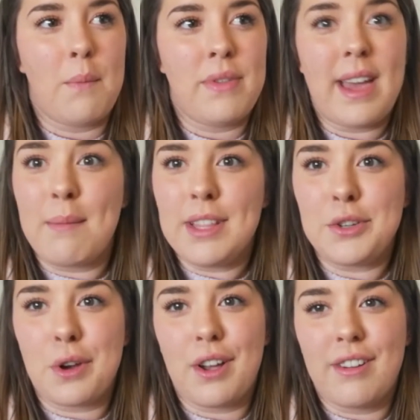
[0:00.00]
with Emily
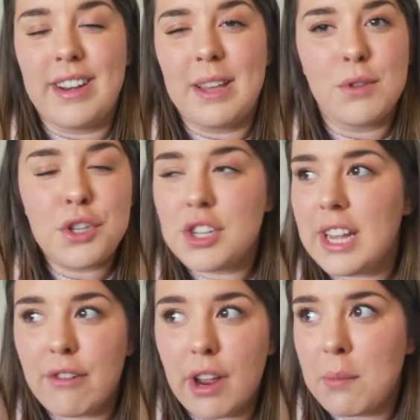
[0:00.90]
Trotter, and it was just
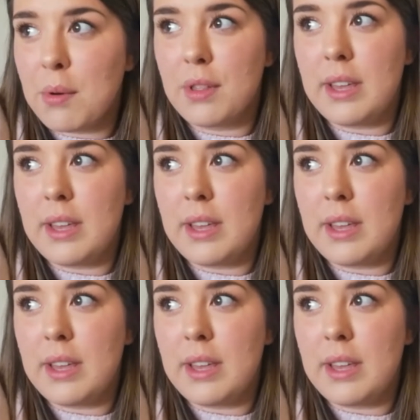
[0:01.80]
incredible.